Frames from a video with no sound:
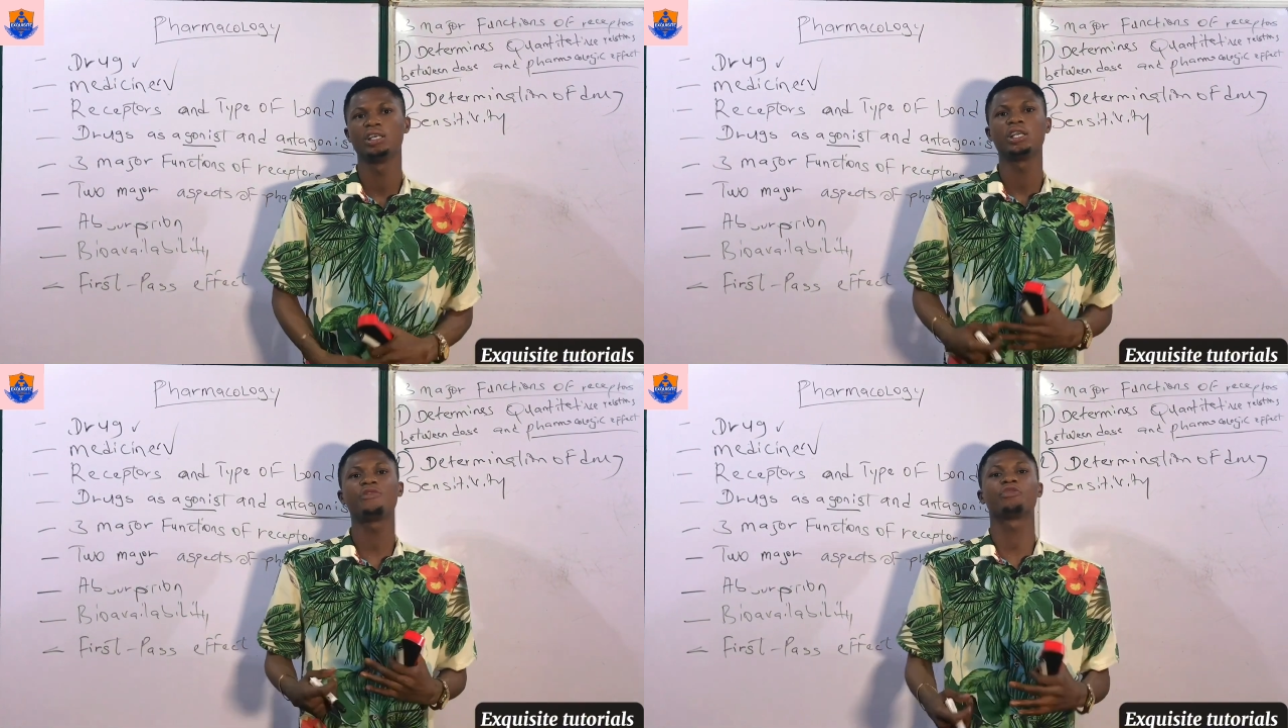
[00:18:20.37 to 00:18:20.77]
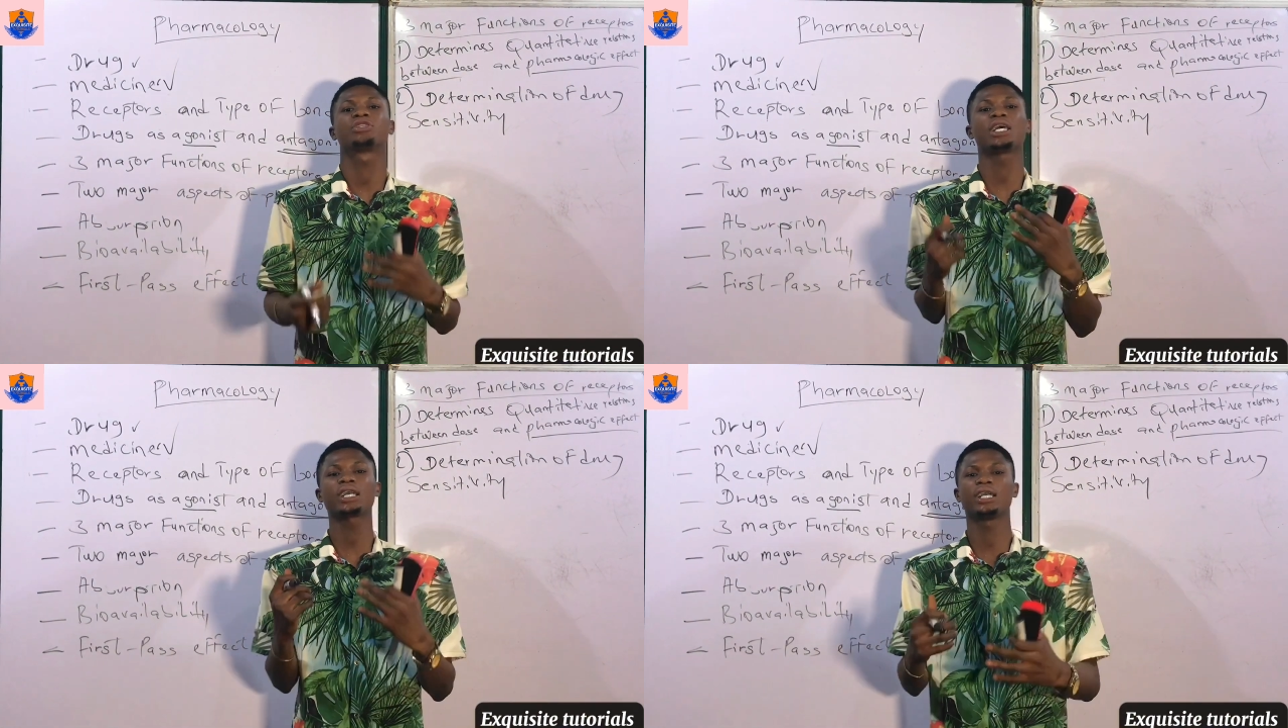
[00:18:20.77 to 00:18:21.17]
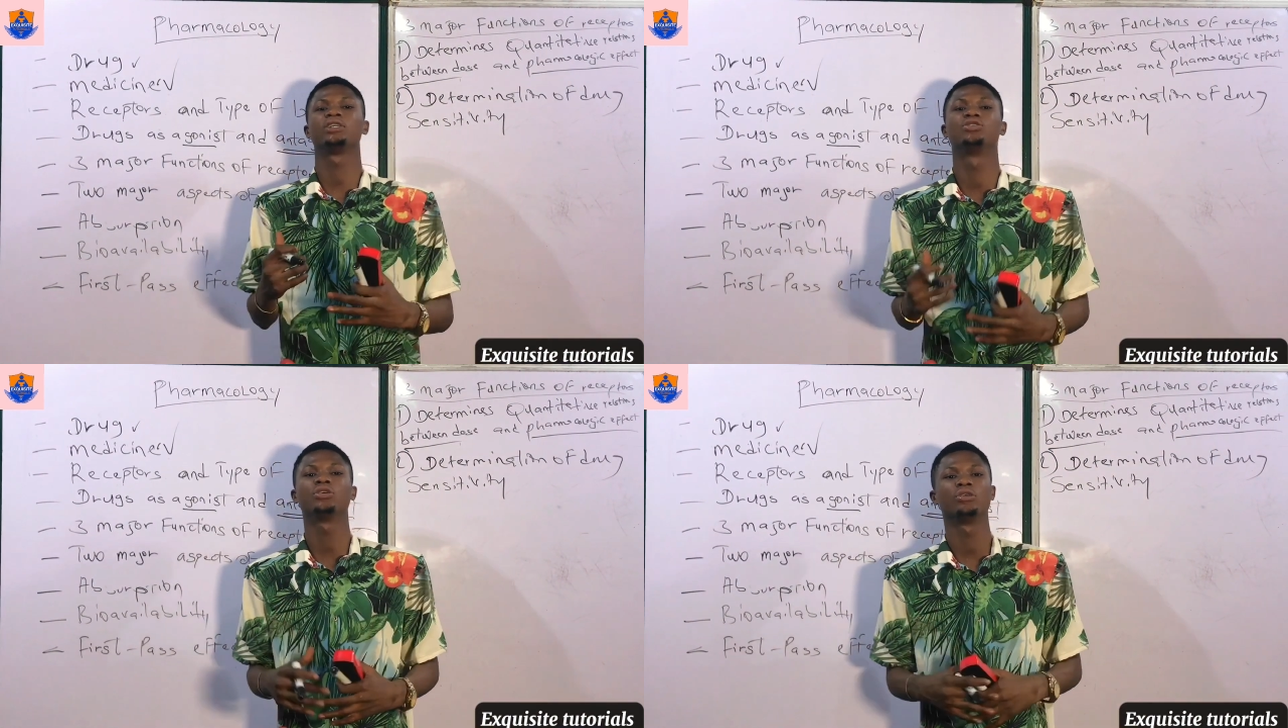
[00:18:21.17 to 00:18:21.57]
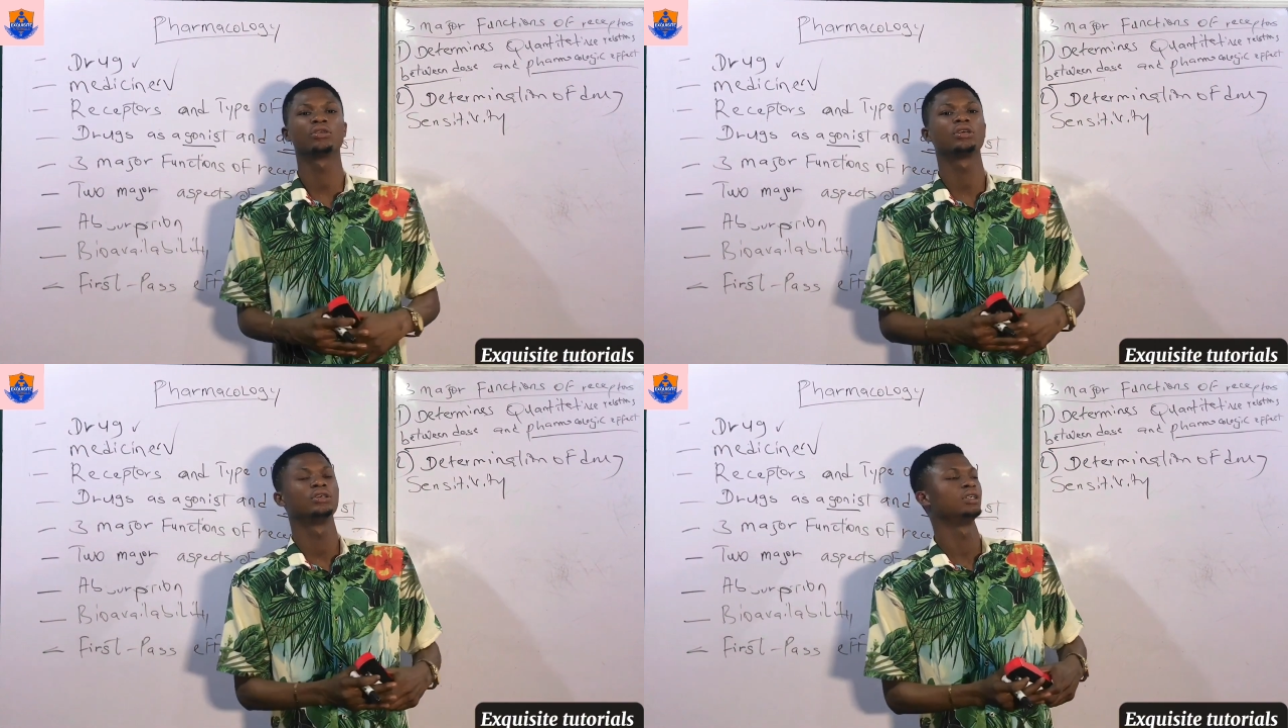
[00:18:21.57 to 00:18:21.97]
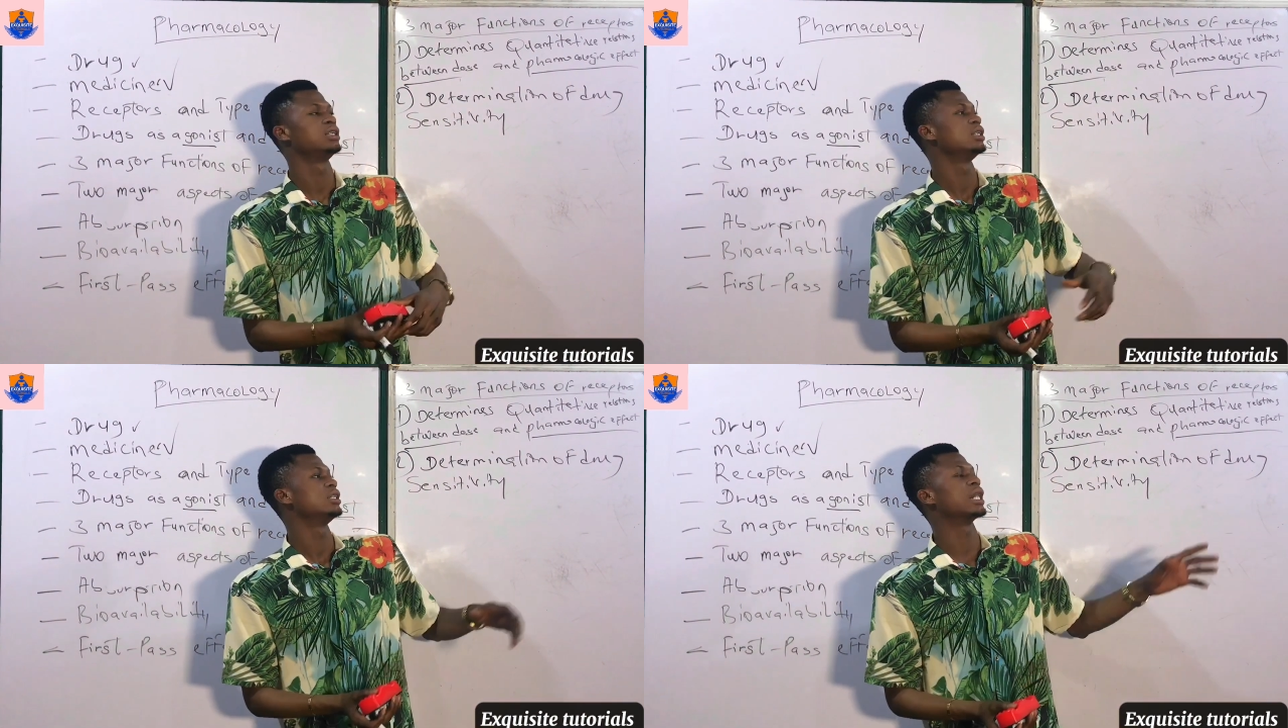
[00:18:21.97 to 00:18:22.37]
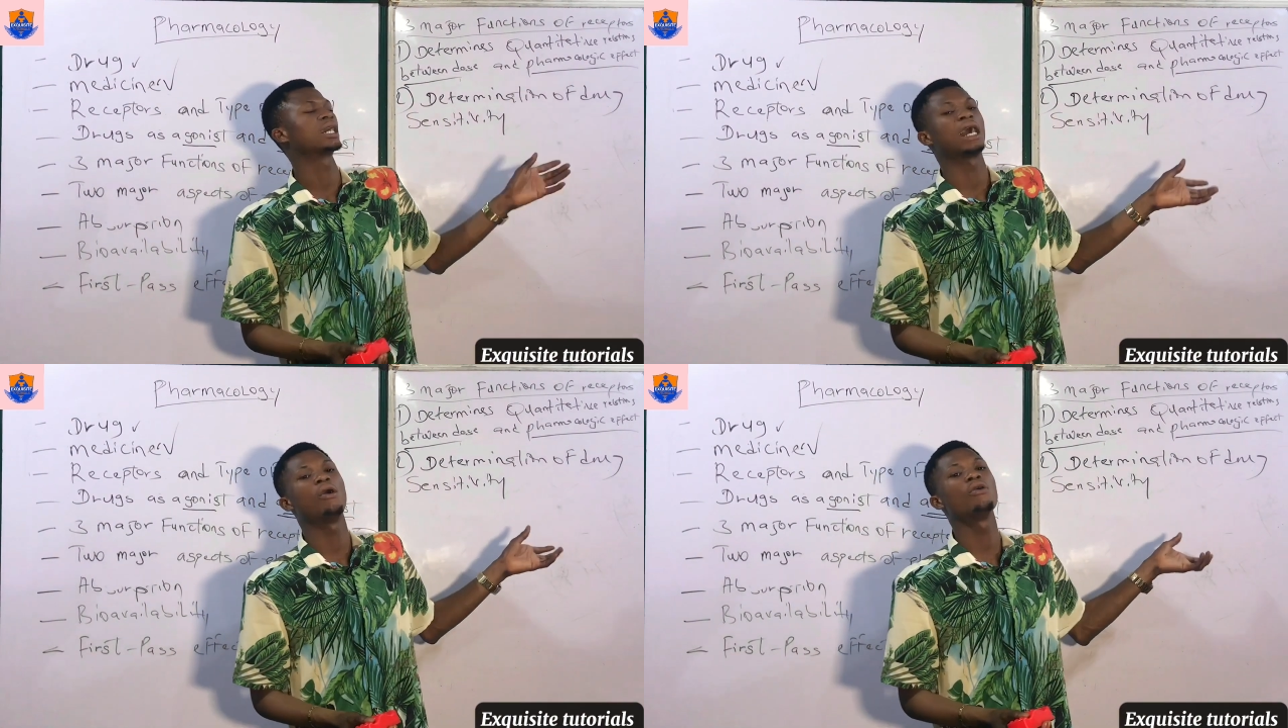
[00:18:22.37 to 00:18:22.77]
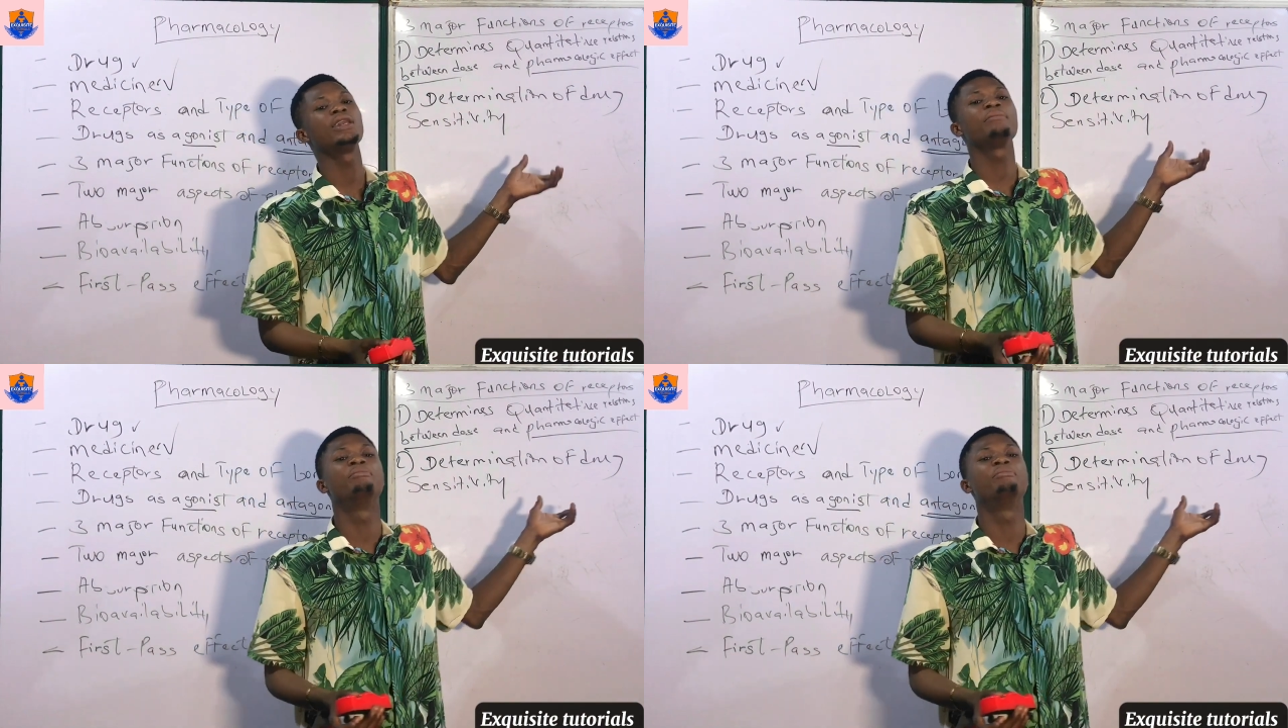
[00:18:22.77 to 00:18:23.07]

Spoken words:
If you take a drug that can only